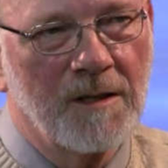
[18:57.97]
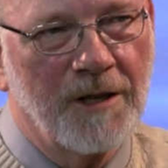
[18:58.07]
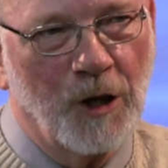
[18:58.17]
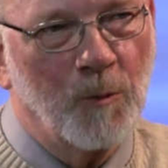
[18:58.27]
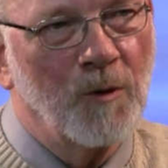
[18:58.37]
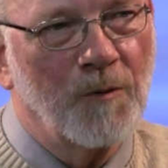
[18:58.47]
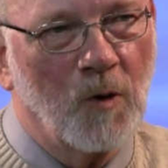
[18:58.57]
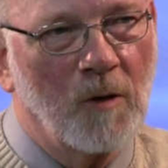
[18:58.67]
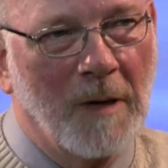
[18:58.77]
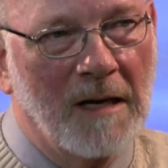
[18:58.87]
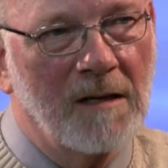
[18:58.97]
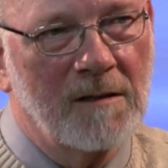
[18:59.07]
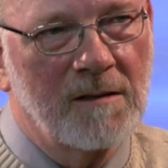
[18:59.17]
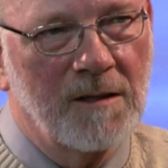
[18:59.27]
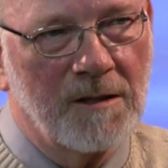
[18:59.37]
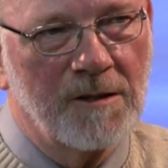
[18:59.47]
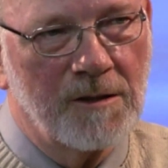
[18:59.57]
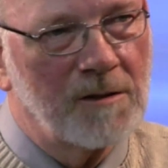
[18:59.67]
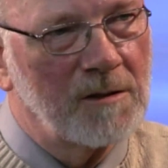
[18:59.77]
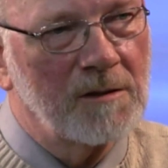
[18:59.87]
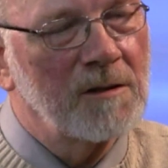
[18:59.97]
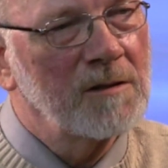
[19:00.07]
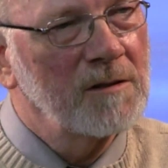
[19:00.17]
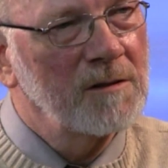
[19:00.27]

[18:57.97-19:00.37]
table for about ten years.